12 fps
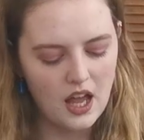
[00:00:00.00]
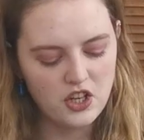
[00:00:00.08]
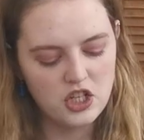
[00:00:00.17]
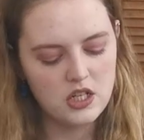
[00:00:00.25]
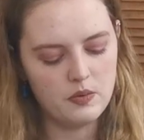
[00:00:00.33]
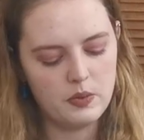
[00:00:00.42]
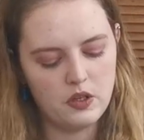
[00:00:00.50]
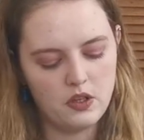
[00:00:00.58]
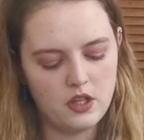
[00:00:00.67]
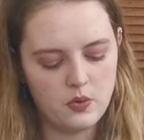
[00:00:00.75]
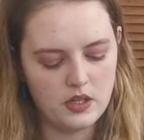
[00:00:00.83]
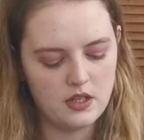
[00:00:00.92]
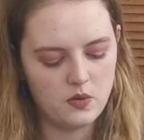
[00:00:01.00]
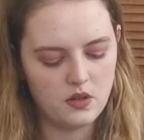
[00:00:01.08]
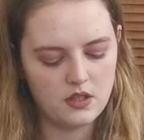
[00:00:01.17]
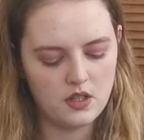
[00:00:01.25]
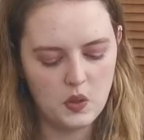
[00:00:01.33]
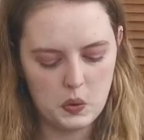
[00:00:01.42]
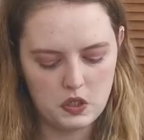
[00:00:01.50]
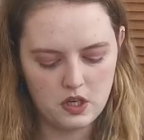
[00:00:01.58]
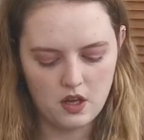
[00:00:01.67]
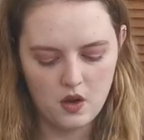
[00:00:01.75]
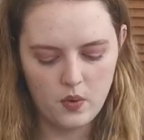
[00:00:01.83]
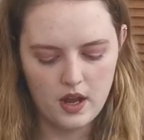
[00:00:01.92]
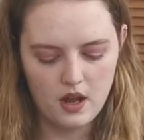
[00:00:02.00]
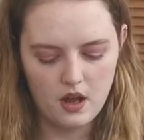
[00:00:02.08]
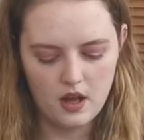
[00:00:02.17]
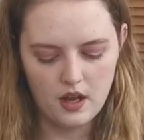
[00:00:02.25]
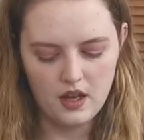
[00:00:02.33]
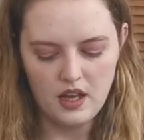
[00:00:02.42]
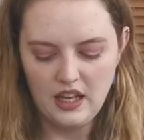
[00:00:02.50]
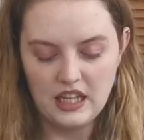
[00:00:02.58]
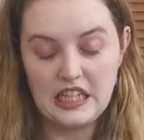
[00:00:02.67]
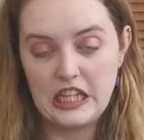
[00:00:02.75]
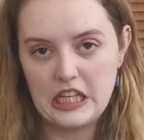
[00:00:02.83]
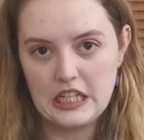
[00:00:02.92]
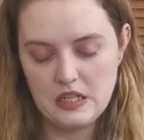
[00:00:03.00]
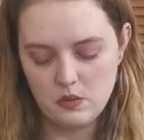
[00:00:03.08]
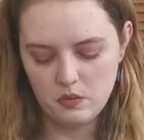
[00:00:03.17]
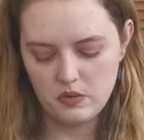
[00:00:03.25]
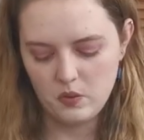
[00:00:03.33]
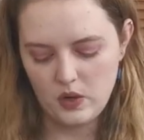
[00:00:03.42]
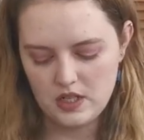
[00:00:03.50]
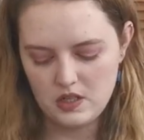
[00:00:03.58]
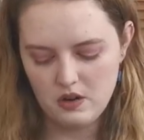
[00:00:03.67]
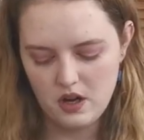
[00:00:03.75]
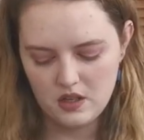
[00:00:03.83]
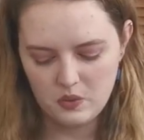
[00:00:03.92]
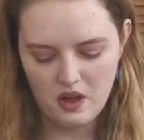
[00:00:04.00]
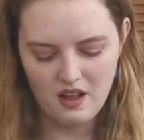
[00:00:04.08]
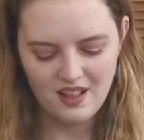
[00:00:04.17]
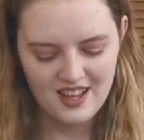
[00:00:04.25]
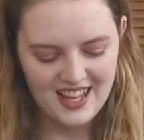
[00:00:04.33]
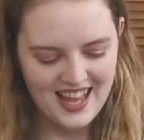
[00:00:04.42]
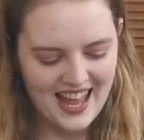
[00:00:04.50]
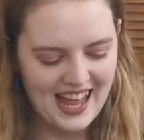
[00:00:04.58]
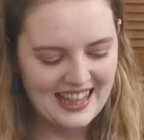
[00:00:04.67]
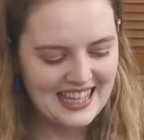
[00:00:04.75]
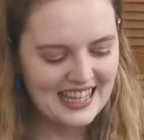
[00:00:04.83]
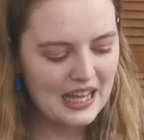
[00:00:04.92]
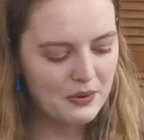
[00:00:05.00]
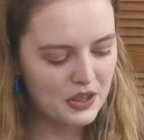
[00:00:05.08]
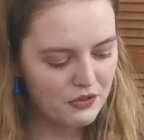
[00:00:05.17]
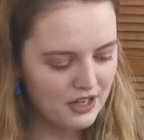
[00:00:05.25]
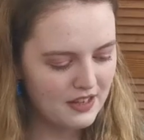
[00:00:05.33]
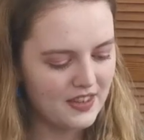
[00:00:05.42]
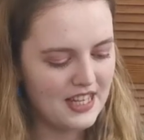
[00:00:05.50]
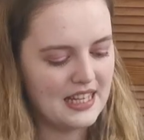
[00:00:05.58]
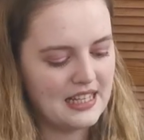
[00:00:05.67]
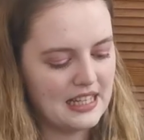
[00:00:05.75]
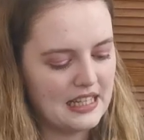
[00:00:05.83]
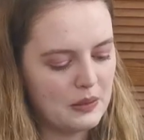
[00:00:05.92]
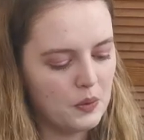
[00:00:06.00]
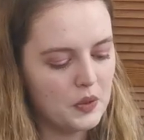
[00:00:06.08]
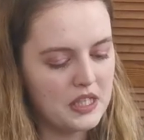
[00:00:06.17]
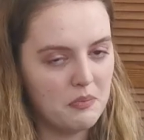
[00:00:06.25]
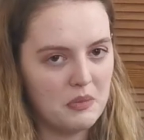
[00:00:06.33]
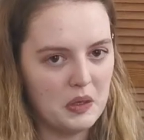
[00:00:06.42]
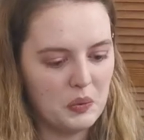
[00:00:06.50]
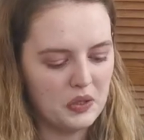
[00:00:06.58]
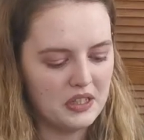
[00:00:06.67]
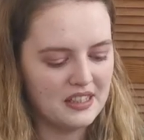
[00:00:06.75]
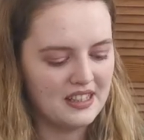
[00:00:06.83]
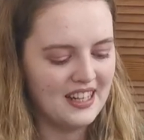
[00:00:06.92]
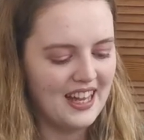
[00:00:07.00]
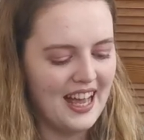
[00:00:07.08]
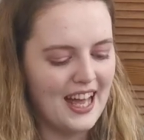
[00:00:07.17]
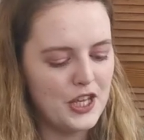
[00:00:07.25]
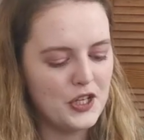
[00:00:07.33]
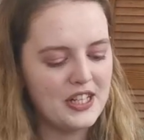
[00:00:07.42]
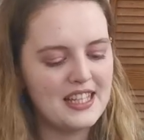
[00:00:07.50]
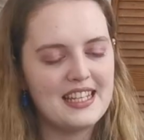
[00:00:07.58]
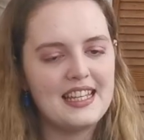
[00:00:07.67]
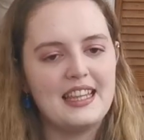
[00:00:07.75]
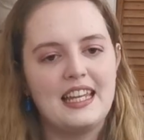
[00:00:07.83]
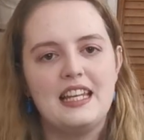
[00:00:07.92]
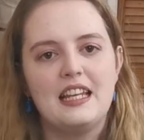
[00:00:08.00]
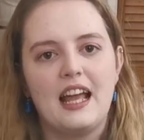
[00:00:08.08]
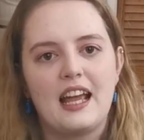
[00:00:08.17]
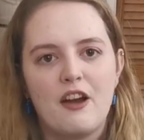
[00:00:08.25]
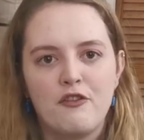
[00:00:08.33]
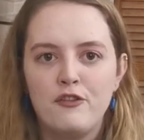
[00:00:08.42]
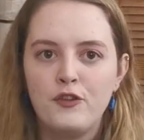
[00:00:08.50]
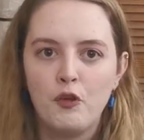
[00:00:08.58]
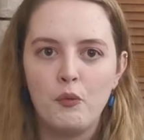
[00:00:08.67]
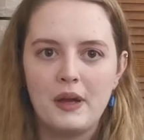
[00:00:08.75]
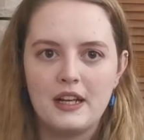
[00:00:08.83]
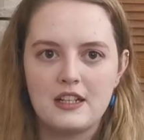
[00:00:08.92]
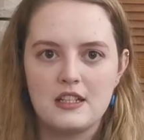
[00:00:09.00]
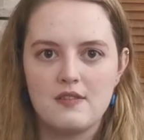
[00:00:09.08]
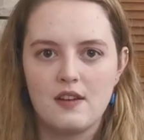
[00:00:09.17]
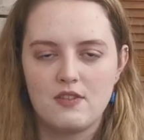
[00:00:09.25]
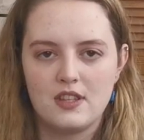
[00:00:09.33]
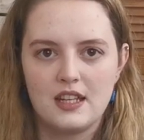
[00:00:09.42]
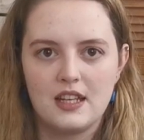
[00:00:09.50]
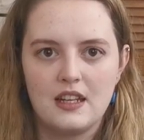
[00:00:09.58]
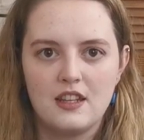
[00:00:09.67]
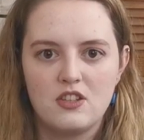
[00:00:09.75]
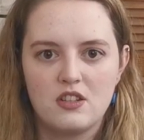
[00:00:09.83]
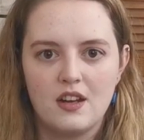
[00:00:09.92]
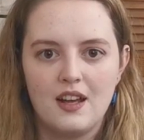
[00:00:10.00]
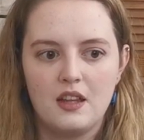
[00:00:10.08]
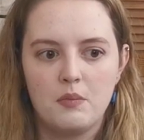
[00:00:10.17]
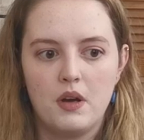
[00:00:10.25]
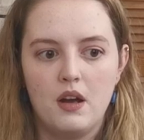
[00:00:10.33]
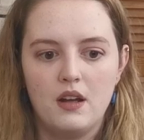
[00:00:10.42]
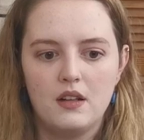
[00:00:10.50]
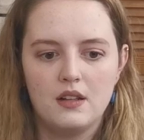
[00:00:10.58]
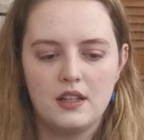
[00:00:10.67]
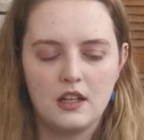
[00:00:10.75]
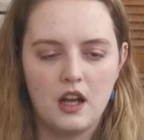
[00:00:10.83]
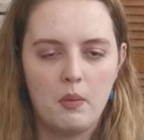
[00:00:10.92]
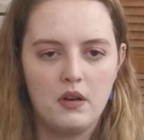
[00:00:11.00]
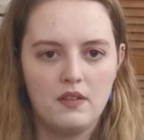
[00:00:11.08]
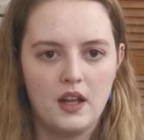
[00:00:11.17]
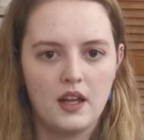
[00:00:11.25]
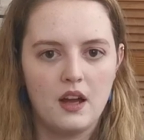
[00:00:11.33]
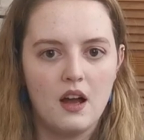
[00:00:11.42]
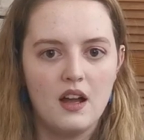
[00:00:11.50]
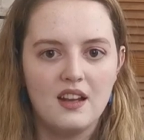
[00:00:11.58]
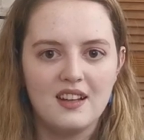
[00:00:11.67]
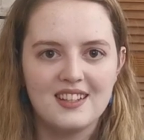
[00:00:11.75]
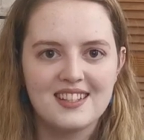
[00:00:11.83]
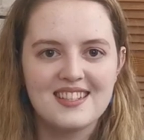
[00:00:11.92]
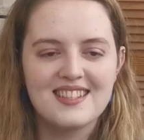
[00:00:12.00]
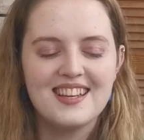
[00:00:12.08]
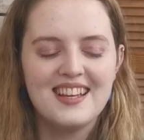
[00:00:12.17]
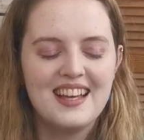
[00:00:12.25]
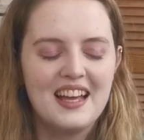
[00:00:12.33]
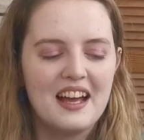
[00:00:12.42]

I actually didn't bid on the 20s one because I knew it was going to go way high, and the 30s one went way too high as well. And then there were 3 of these, and this one was the middle one, and you could see they didn't like have full pictures of everything in it. They just kind of had the pile and a couple of like highlights.